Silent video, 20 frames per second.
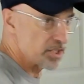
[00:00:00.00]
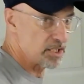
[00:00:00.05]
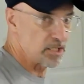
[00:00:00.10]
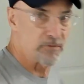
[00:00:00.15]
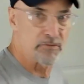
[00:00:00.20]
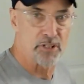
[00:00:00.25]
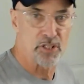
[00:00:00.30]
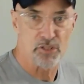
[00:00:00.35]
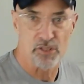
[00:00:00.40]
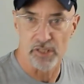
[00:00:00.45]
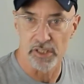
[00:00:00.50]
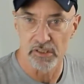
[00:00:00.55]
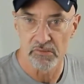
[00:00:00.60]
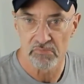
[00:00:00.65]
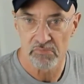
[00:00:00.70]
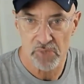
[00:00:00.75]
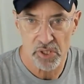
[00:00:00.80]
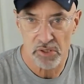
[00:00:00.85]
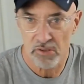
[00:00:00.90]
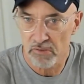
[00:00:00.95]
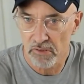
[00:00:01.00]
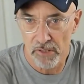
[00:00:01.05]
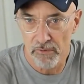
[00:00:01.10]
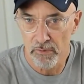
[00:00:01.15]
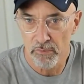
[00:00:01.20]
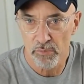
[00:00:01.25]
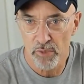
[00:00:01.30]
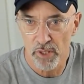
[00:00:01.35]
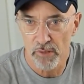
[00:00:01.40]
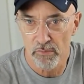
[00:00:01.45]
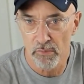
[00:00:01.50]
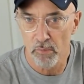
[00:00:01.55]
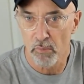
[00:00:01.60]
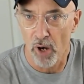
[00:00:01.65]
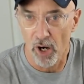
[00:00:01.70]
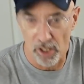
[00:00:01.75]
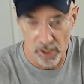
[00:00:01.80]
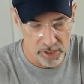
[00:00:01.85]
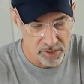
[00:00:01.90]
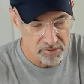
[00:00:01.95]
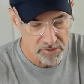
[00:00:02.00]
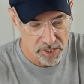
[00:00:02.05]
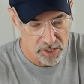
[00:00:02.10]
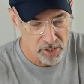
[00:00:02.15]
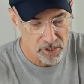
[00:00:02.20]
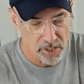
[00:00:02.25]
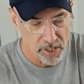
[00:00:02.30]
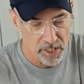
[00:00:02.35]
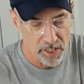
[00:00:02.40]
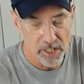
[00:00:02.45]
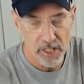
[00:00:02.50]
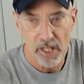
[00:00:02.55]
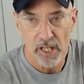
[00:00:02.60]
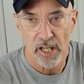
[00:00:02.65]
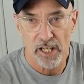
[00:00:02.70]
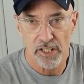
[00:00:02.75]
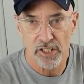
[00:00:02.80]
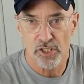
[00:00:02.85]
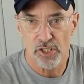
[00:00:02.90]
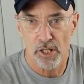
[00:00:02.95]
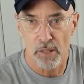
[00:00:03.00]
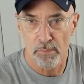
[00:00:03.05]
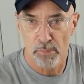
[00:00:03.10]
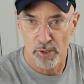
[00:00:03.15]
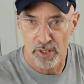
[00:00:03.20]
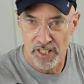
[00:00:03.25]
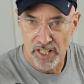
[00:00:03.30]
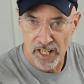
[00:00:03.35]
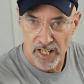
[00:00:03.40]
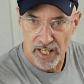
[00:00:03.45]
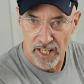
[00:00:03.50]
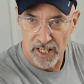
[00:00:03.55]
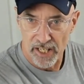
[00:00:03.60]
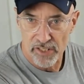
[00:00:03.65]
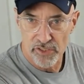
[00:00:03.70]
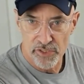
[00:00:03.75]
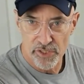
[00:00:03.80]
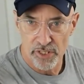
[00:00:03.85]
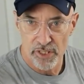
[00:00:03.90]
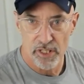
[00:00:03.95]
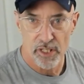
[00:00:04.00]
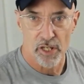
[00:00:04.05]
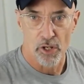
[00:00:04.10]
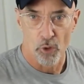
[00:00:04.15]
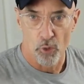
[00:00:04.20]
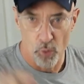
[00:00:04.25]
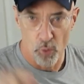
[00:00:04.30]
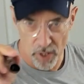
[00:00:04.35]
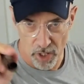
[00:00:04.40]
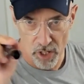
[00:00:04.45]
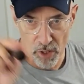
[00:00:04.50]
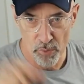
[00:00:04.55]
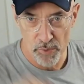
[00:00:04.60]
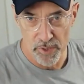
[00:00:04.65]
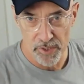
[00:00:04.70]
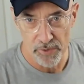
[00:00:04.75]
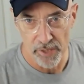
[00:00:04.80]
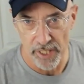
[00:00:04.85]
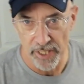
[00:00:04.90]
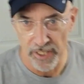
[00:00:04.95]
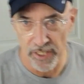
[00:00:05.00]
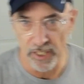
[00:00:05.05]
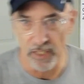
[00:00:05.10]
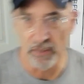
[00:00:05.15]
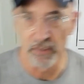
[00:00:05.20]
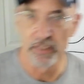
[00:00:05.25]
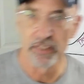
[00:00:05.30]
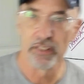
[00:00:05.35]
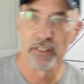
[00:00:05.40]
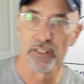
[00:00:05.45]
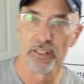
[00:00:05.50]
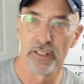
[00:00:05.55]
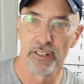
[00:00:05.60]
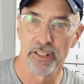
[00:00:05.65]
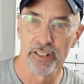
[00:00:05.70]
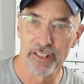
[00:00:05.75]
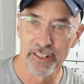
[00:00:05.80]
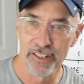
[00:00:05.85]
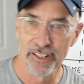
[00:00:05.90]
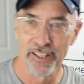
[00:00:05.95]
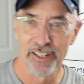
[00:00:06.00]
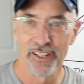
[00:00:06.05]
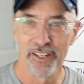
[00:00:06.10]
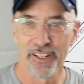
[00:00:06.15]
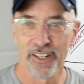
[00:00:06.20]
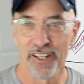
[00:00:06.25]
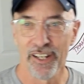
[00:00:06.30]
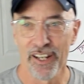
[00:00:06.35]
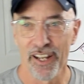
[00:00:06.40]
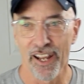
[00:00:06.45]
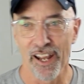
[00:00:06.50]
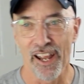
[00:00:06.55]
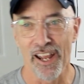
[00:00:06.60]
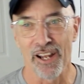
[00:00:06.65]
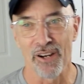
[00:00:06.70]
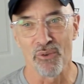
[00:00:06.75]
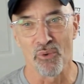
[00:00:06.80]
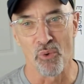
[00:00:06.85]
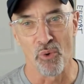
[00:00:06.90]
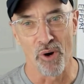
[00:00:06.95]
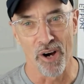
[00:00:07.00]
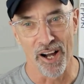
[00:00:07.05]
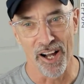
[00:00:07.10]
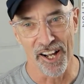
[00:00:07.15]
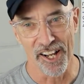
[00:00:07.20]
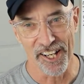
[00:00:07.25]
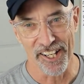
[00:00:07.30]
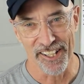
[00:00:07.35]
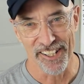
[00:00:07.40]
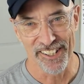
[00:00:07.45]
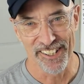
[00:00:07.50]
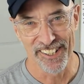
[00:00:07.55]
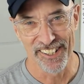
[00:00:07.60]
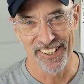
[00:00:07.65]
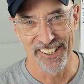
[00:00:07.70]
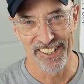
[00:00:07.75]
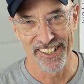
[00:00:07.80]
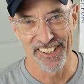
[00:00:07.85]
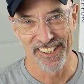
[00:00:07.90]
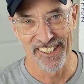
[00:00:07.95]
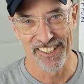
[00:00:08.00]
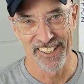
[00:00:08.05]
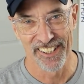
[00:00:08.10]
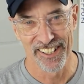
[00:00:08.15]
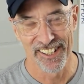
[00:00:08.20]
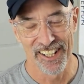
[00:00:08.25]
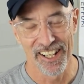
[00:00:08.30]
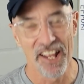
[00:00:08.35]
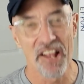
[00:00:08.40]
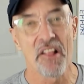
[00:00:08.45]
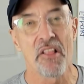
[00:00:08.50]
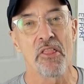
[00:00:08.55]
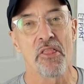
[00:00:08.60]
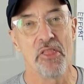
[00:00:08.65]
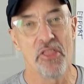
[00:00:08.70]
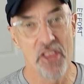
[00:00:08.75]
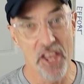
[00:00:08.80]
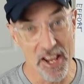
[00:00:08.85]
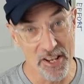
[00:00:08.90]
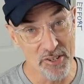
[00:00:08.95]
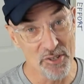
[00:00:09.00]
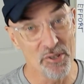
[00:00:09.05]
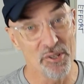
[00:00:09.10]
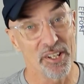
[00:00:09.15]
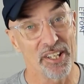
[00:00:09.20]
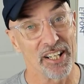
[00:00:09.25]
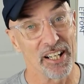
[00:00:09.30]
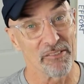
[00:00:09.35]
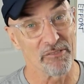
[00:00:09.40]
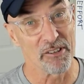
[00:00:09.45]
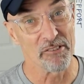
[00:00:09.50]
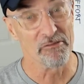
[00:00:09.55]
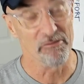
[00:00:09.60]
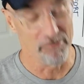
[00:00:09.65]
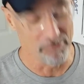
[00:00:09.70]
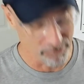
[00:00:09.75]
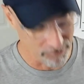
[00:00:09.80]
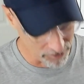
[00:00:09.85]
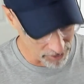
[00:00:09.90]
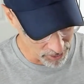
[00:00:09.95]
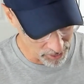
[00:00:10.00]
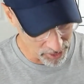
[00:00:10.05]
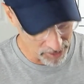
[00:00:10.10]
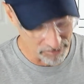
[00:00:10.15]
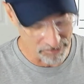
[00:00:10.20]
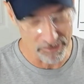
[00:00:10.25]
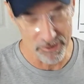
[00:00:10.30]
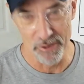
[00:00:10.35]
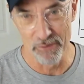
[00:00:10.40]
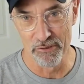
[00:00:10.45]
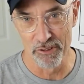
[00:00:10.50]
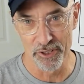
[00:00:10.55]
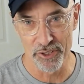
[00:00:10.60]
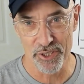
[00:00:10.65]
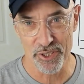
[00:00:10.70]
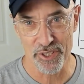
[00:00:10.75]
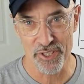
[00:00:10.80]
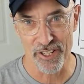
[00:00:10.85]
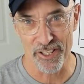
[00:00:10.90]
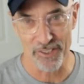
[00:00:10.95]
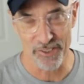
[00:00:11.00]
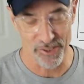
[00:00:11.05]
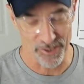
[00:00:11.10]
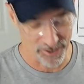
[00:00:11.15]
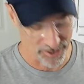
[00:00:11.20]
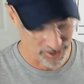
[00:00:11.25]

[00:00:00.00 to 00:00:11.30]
individually, just give them markers. Say, okay, I need you to put an X. Where are we right now? And why? Then you can have a very fruitful discussion